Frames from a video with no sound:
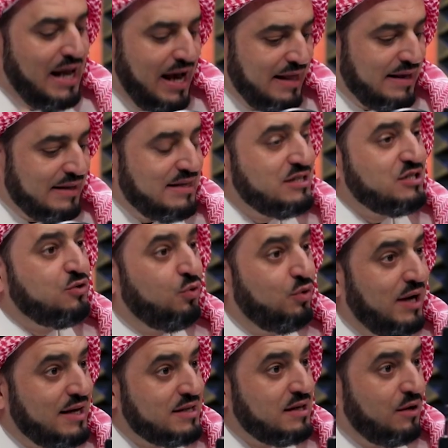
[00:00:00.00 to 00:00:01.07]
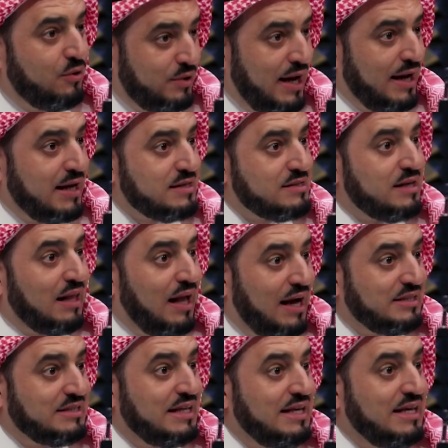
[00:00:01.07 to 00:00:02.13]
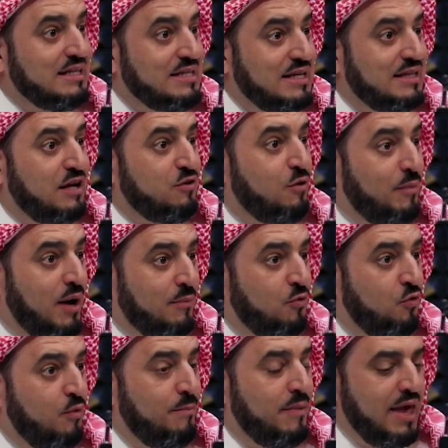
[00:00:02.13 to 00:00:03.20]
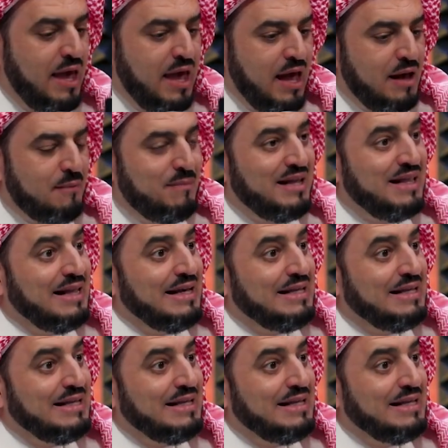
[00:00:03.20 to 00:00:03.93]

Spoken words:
religious knowledge. For this reason, there is a very intense and heated